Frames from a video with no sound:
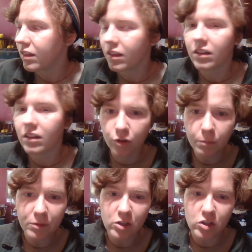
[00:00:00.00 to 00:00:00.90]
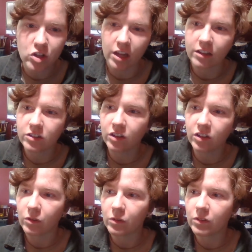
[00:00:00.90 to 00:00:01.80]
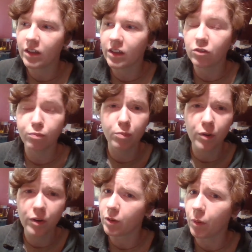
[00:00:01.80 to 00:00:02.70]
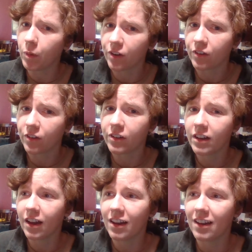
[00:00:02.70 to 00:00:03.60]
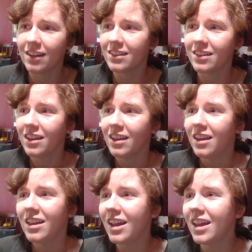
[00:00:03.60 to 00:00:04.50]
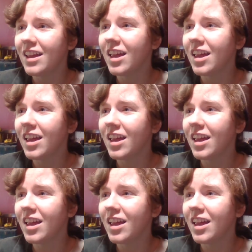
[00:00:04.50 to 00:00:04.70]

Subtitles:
groupie shit too. Like, it's really weird. It